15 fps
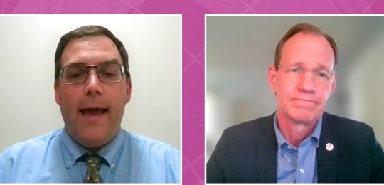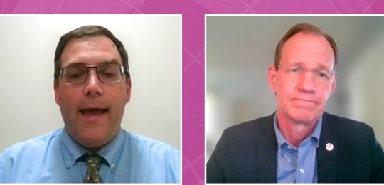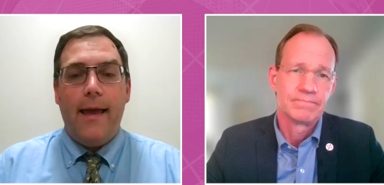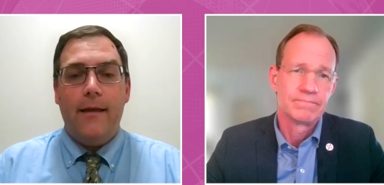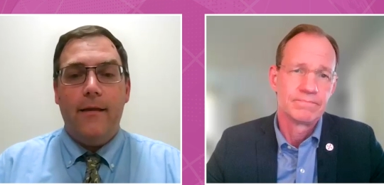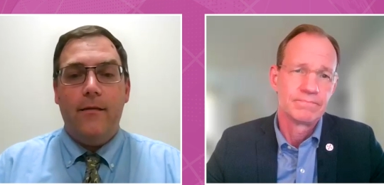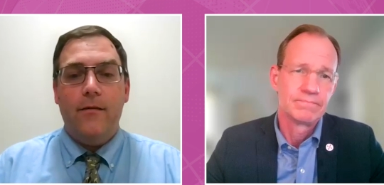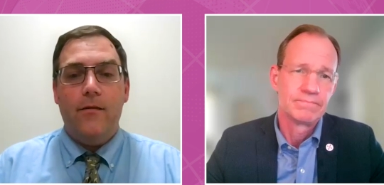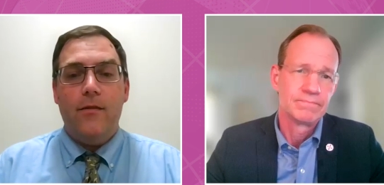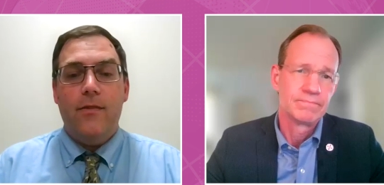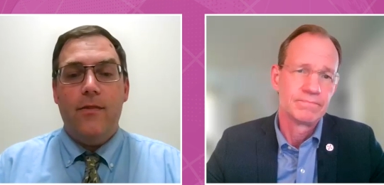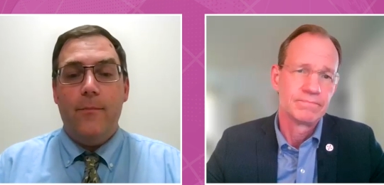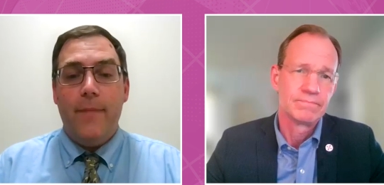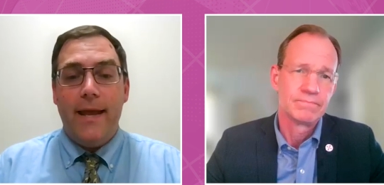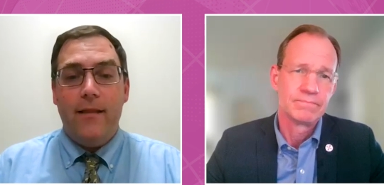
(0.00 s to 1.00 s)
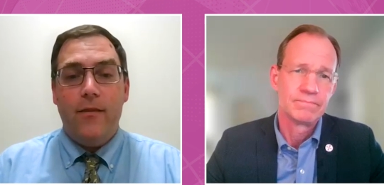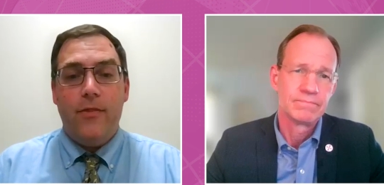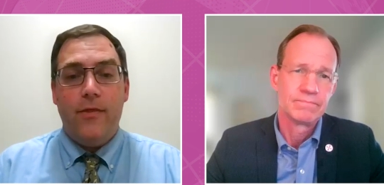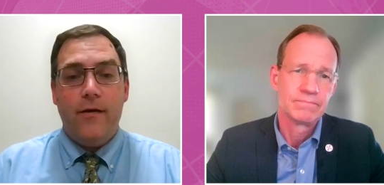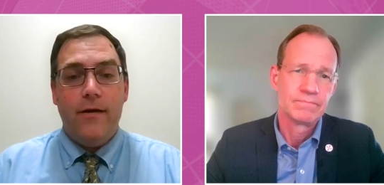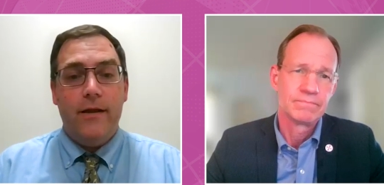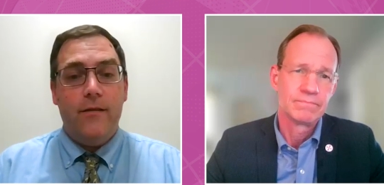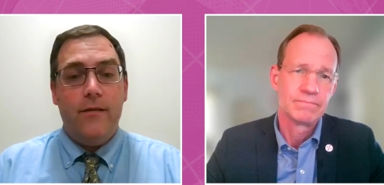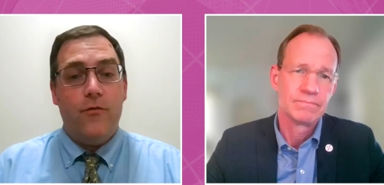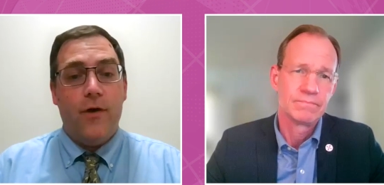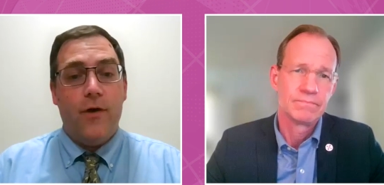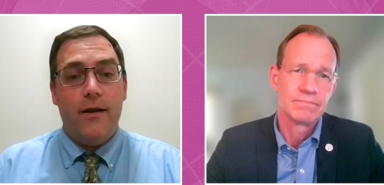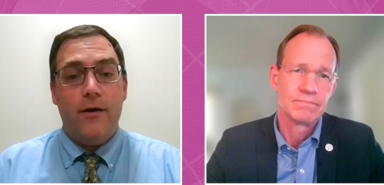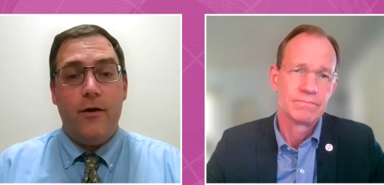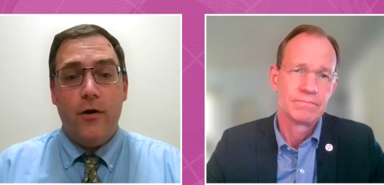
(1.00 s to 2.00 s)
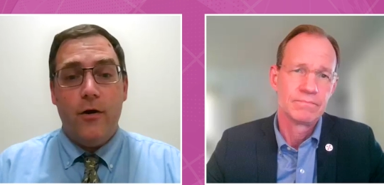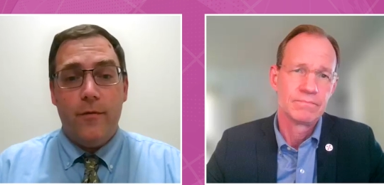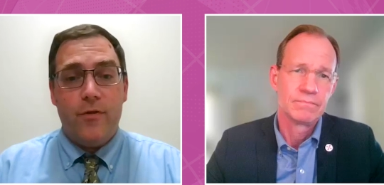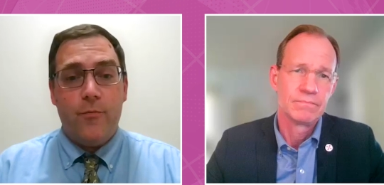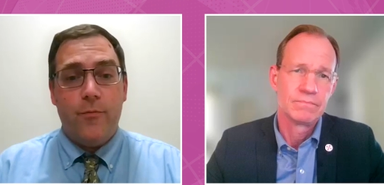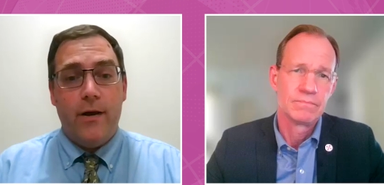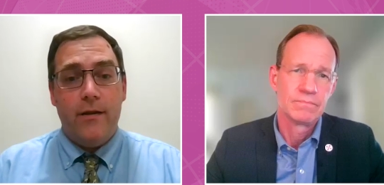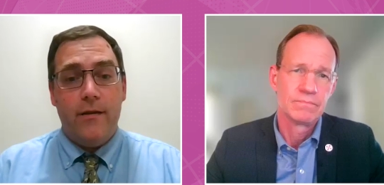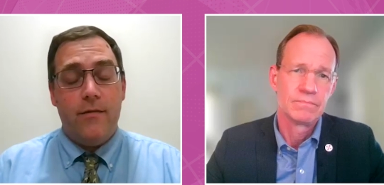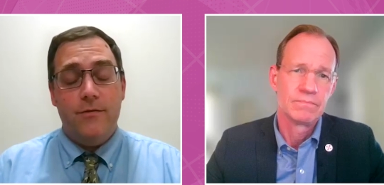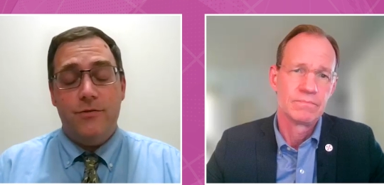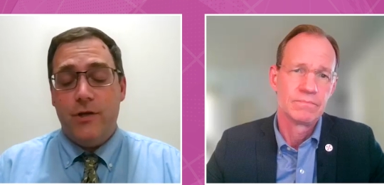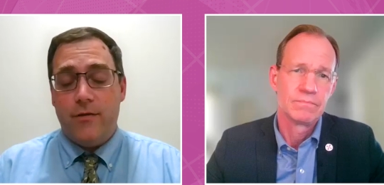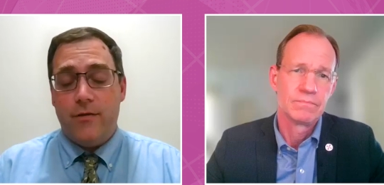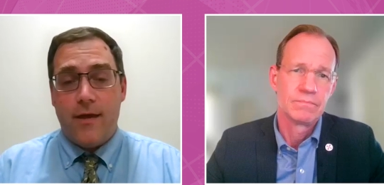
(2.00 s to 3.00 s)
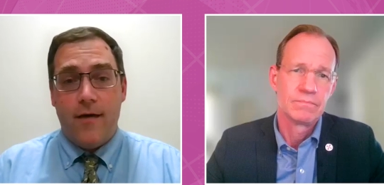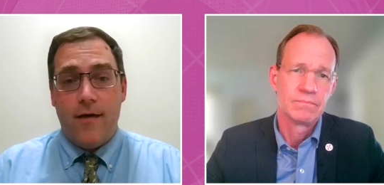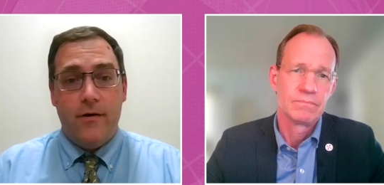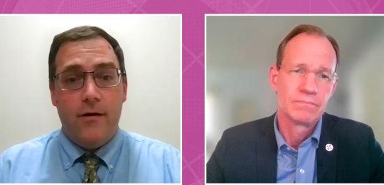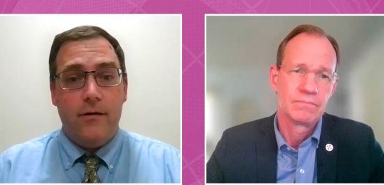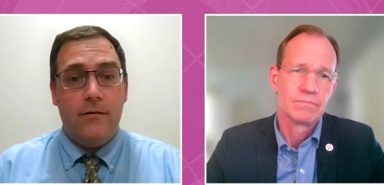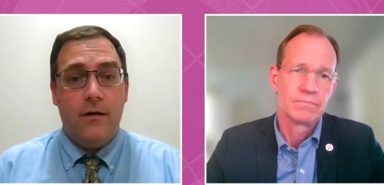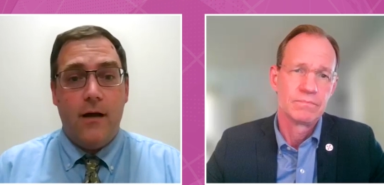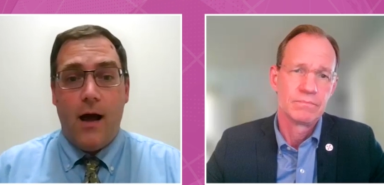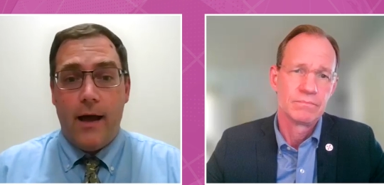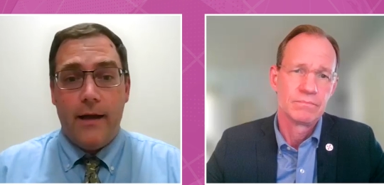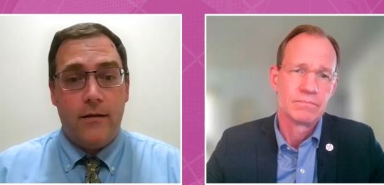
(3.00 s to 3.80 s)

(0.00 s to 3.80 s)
Speaker 1: And the main theory to try to curb spread is to just have a high